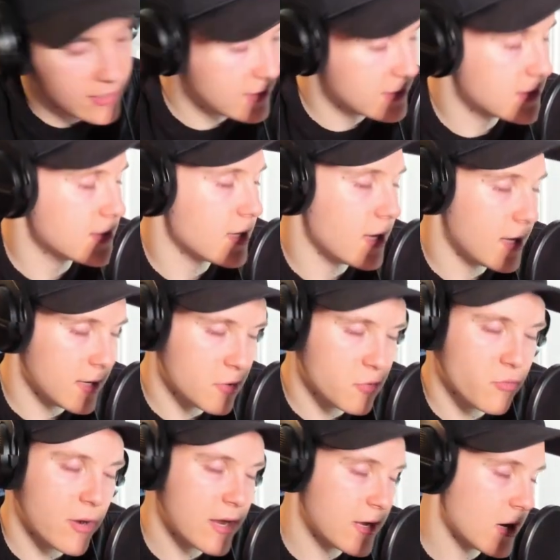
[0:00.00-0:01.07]
is a
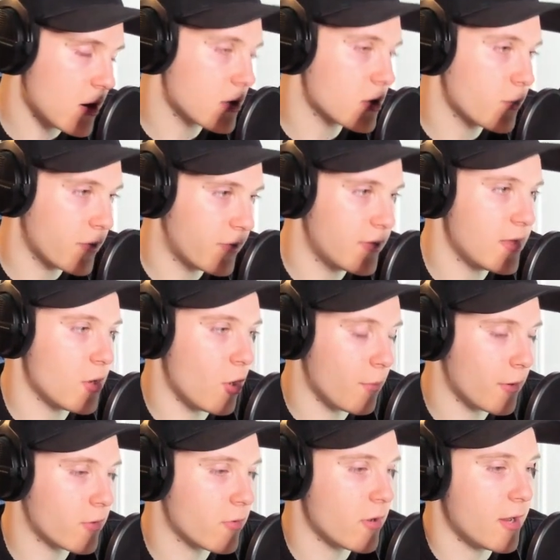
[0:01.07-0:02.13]
great character with the
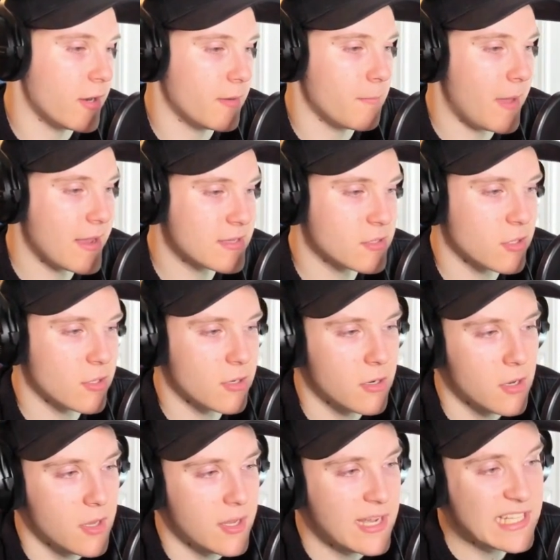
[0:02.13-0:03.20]
Omicron and makes her,
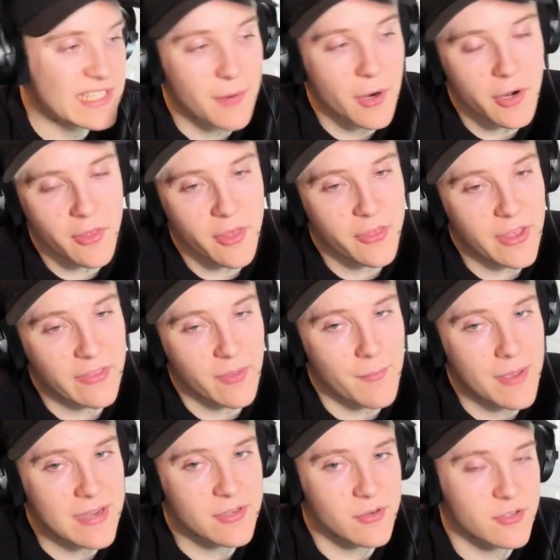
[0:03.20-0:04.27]
it's part of the thing that
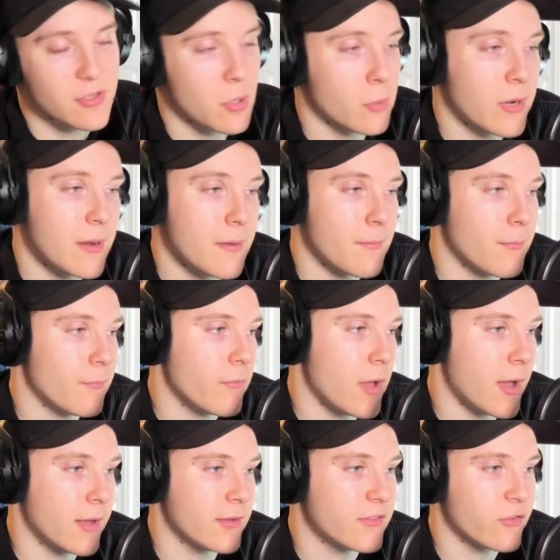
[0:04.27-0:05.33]
makes her so great
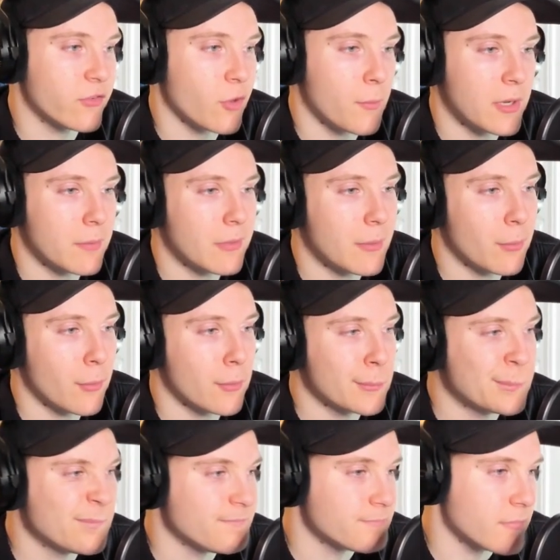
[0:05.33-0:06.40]
to so many people.
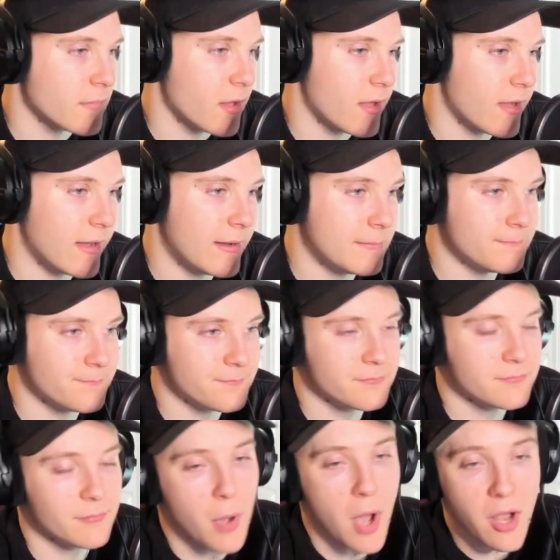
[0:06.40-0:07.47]

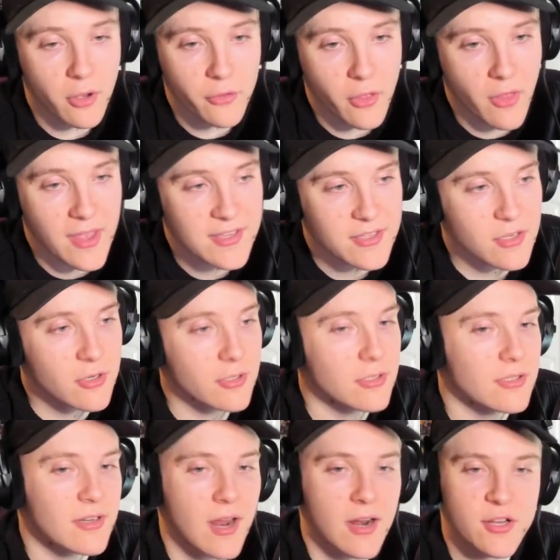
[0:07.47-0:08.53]
Poggle the
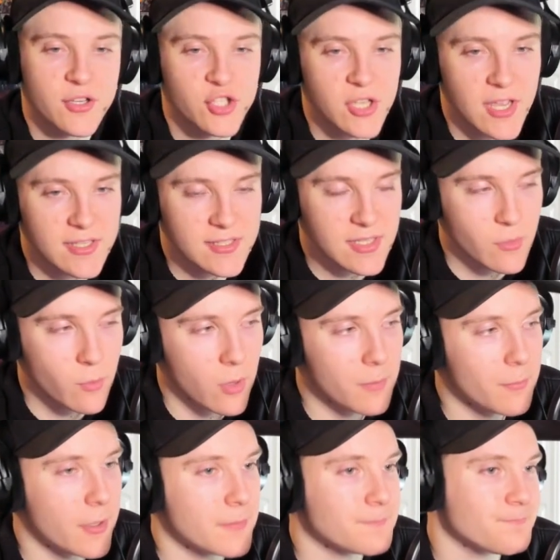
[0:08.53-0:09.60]
Lesser, not a GAC
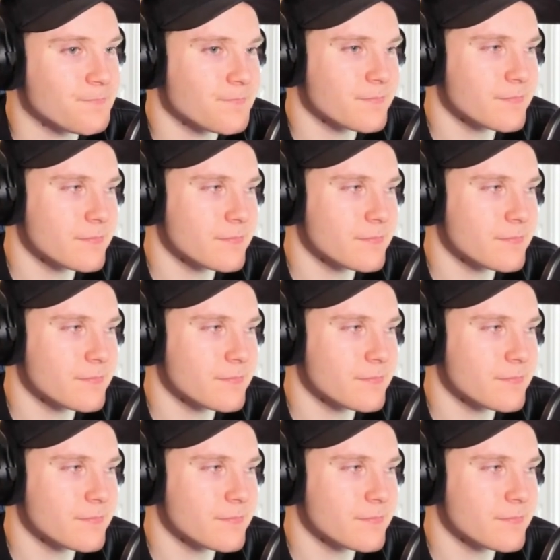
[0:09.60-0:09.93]
one, but